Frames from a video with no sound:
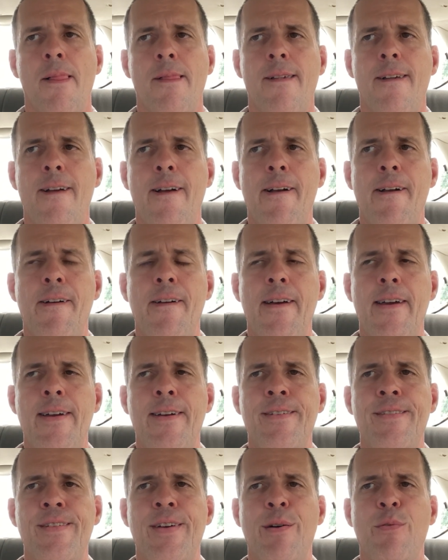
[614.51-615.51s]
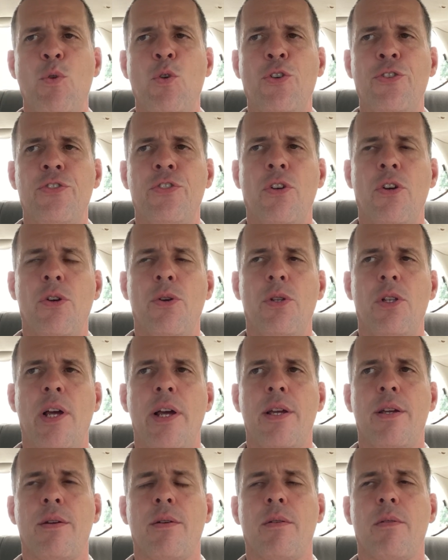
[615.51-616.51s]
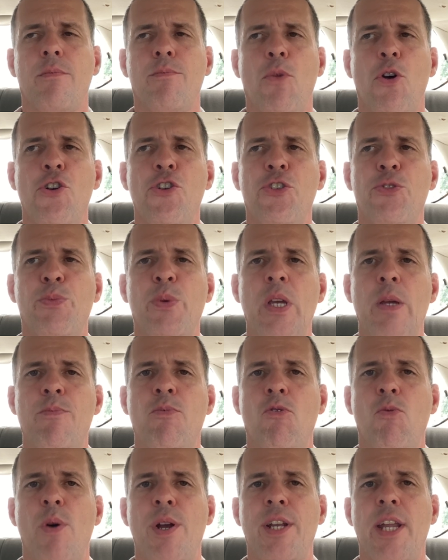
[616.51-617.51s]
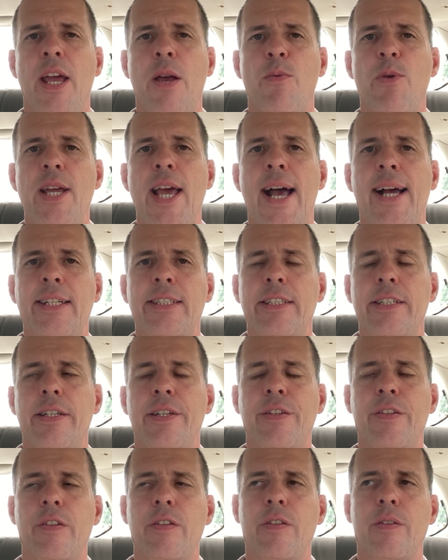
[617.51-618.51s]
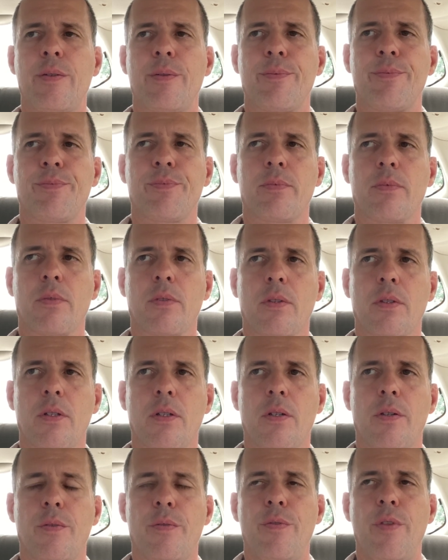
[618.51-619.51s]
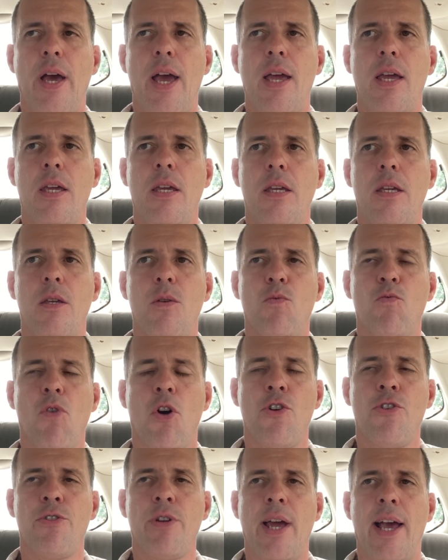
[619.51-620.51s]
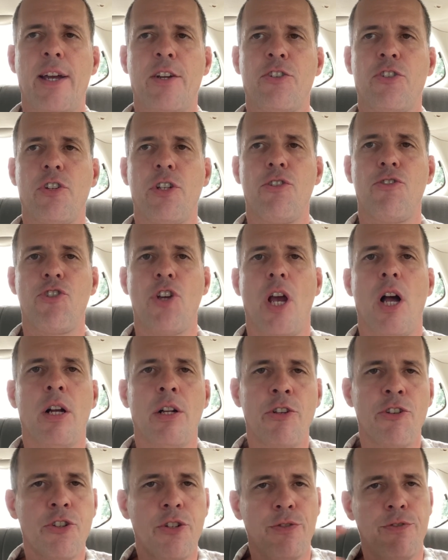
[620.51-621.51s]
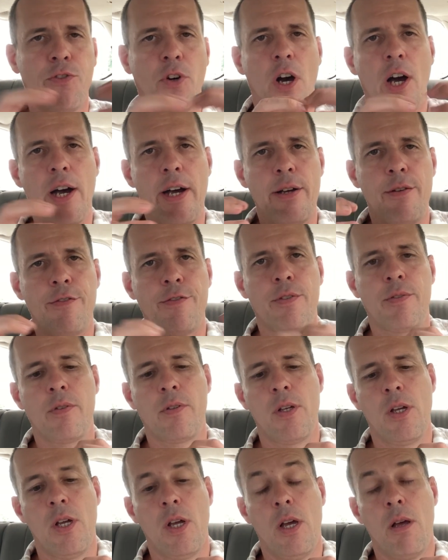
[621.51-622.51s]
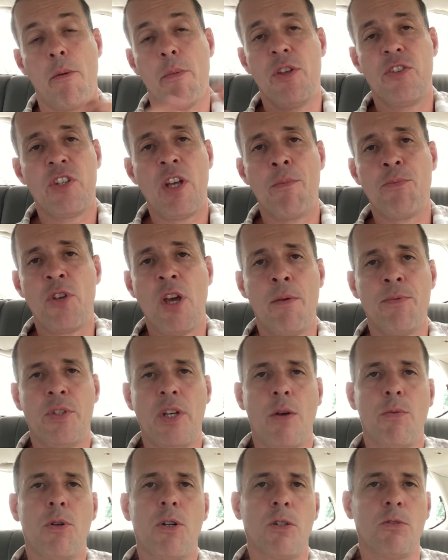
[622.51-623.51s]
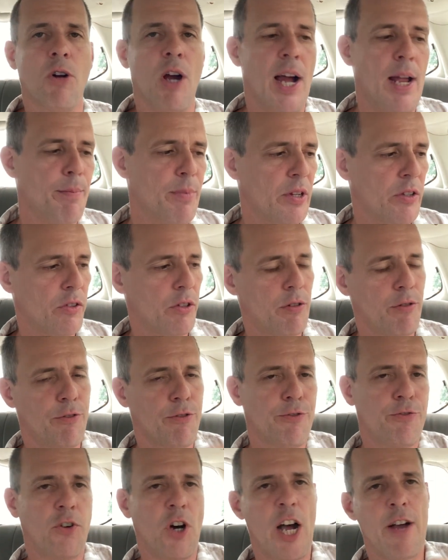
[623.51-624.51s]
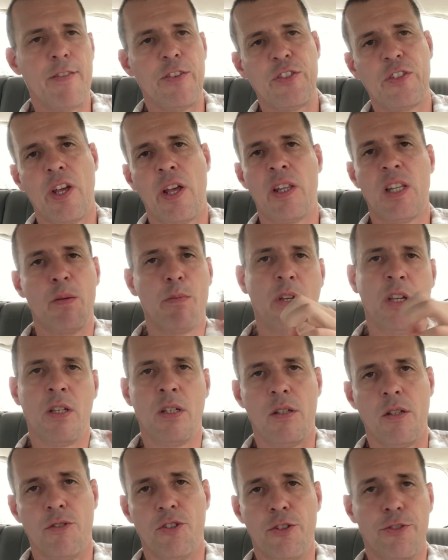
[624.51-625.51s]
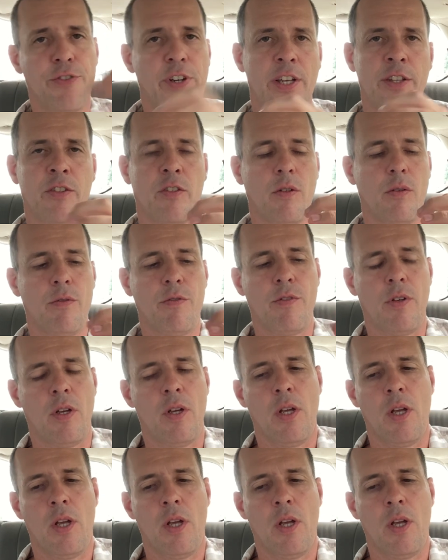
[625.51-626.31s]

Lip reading: Yeah, and also, like, most people, when they react to this, they won't actually challenge the 5. I mean, sometimes they will, right? Because the 5 is suddenly being defensive